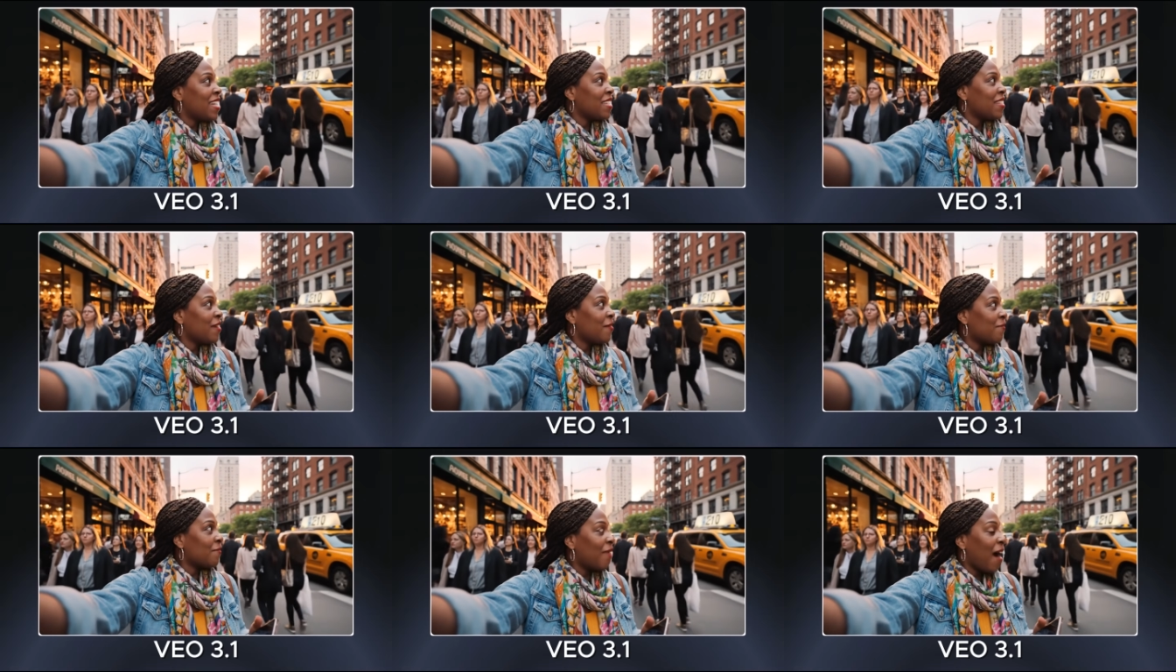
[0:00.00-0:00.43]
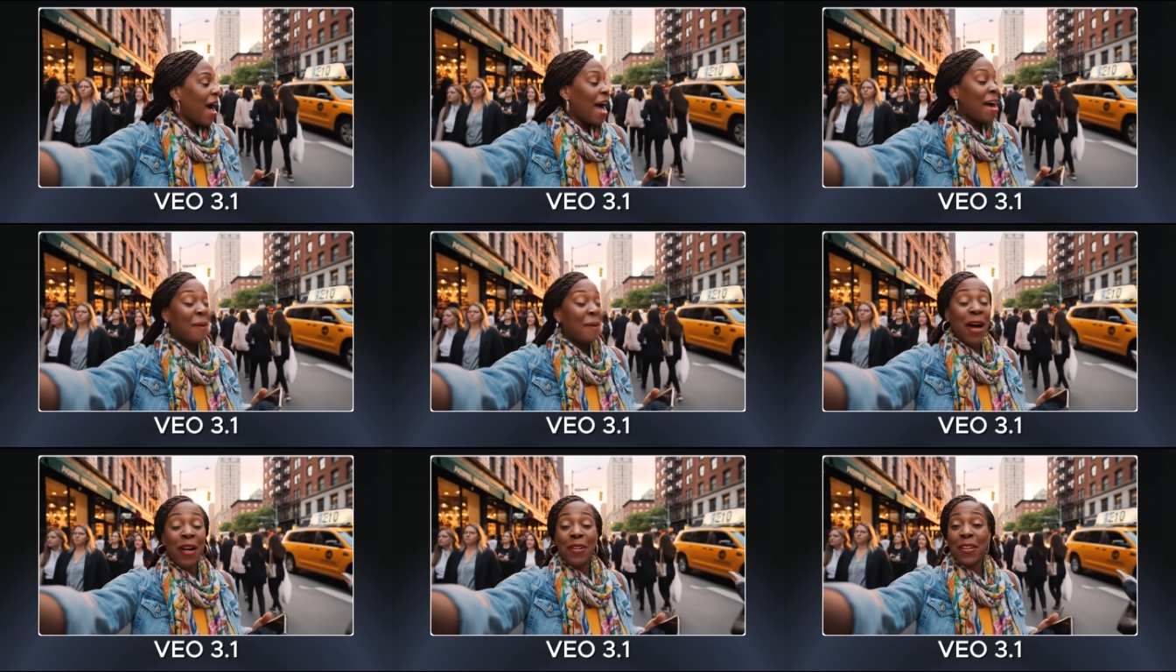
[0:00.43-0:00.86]
The
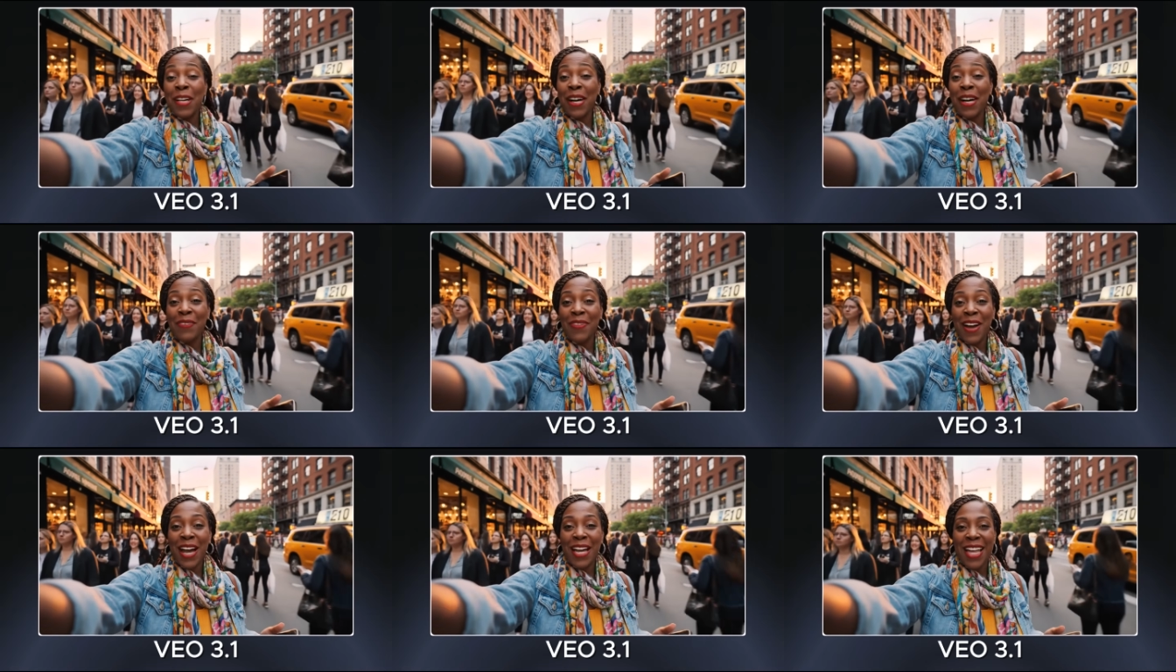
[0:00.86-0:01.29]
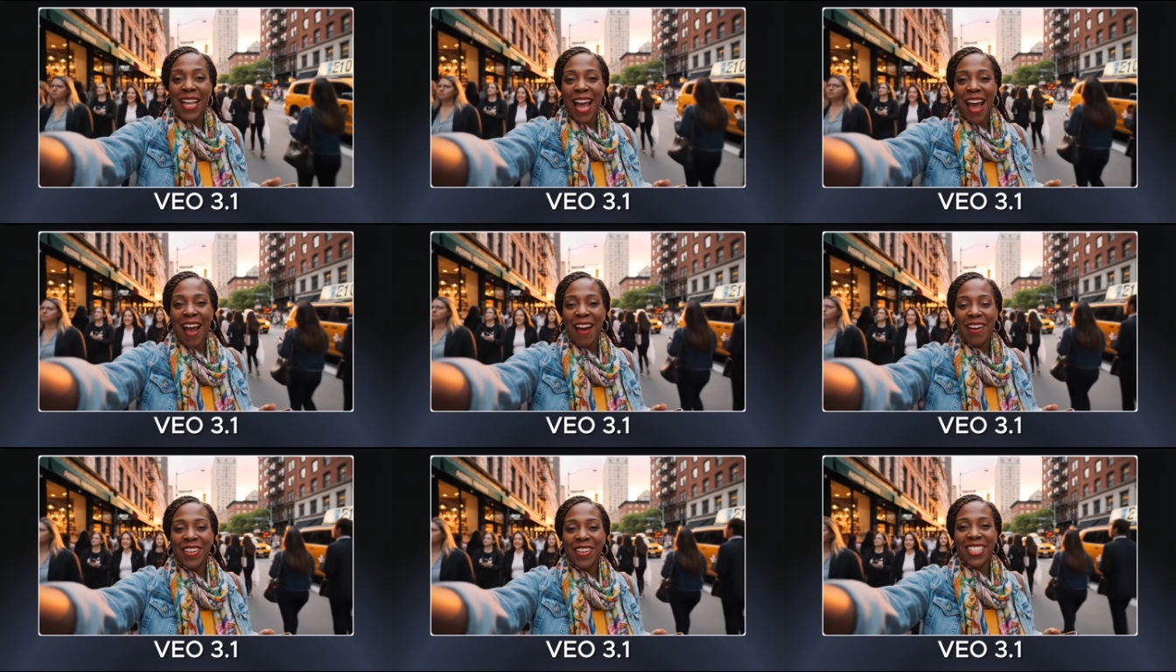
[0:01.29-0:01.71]
vibe out here right
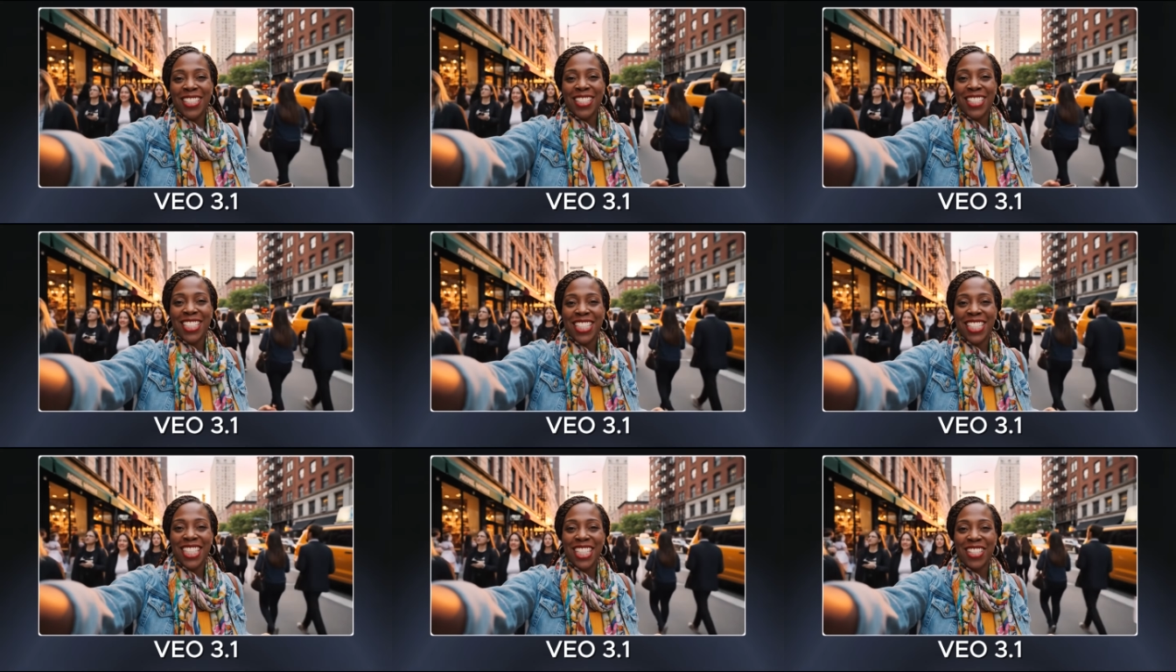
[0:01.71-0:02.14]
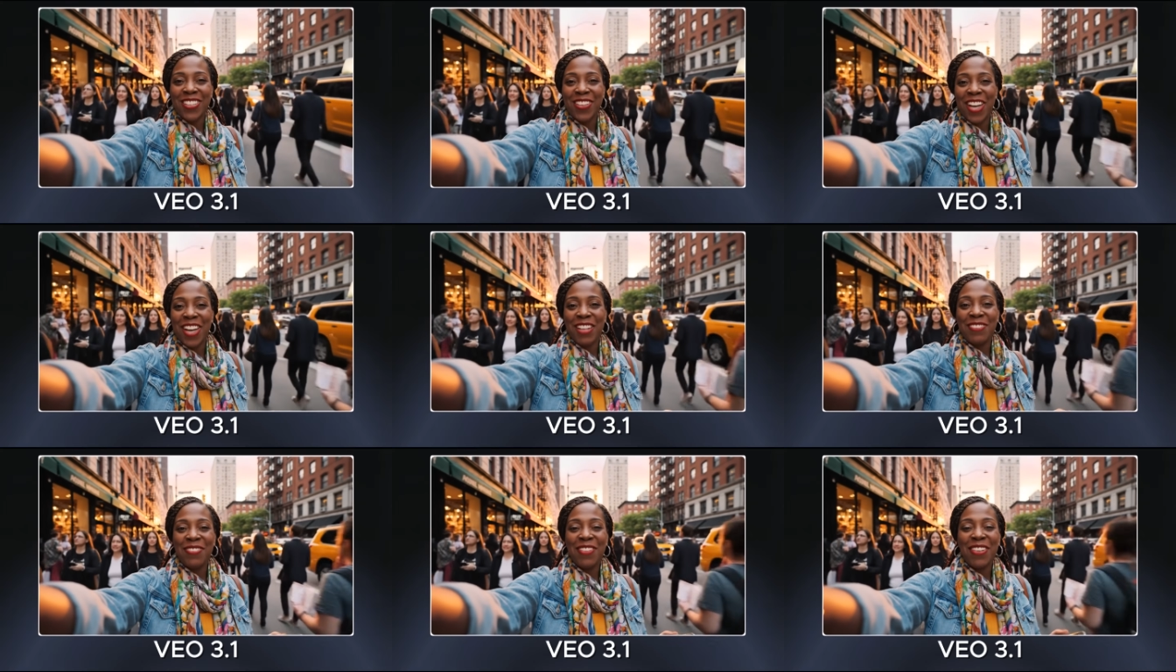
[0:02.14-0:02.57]
now is just
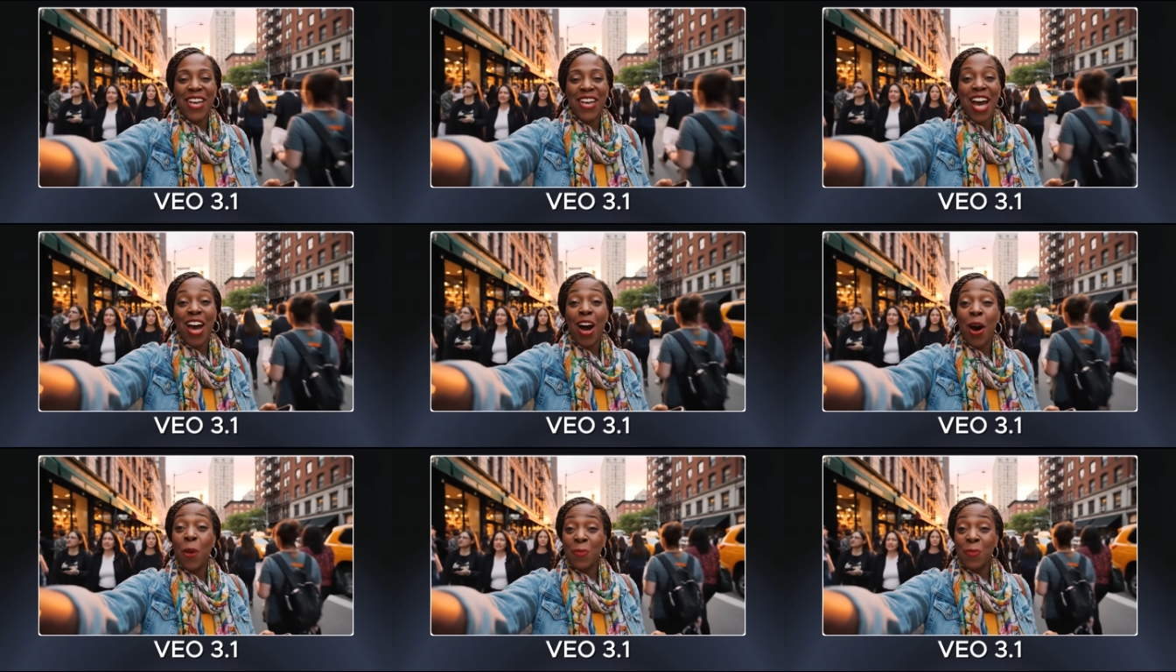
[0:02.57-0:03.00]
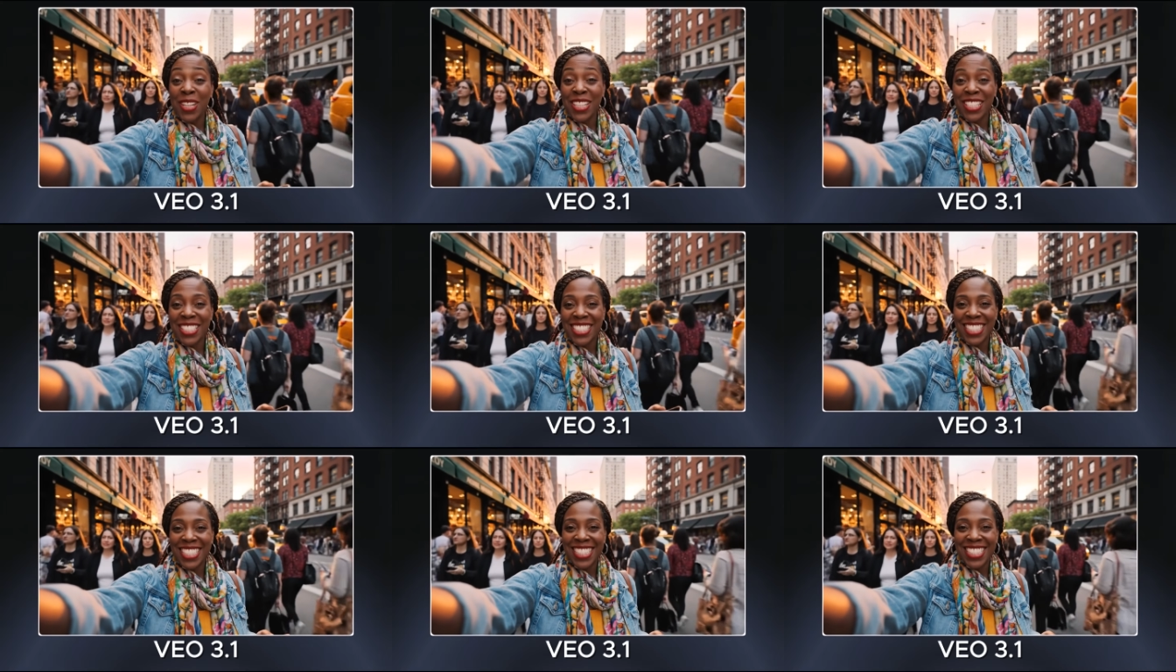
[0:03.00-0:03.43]
incredible. I hope you
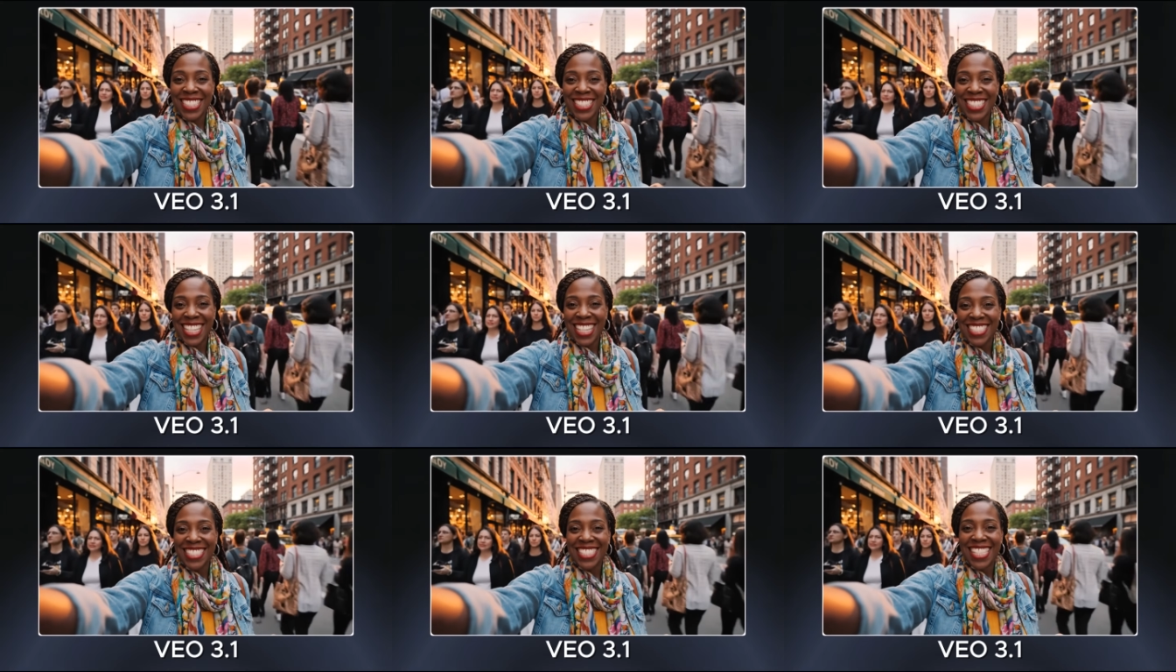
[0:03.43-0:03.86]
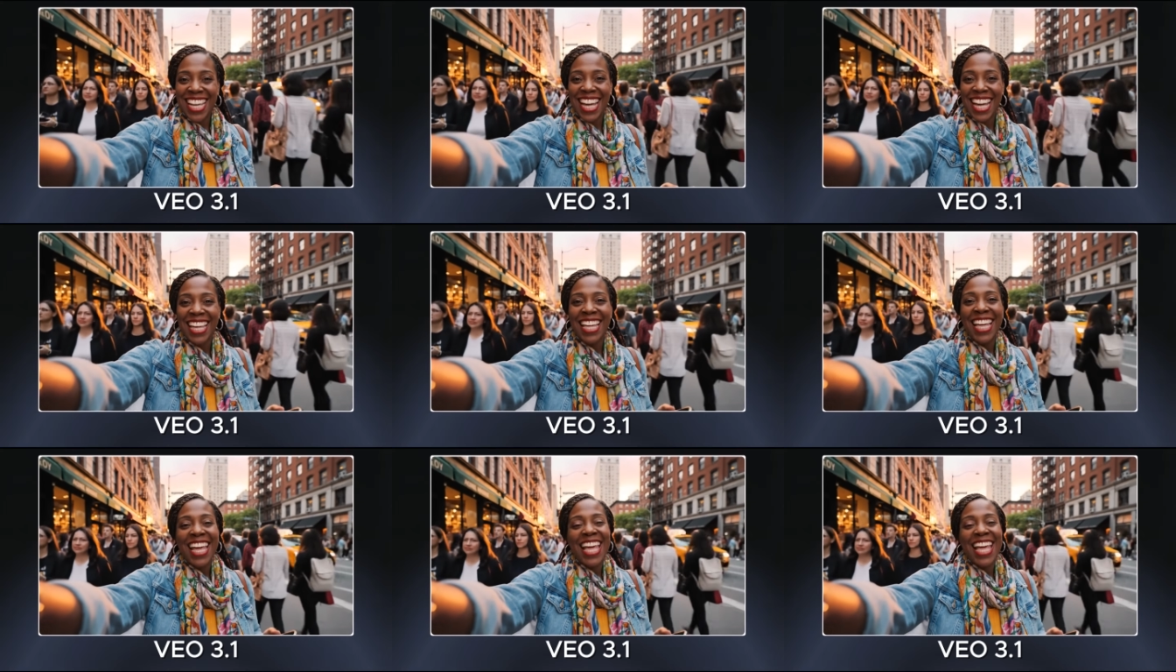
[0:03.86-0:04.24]
can see the sunset.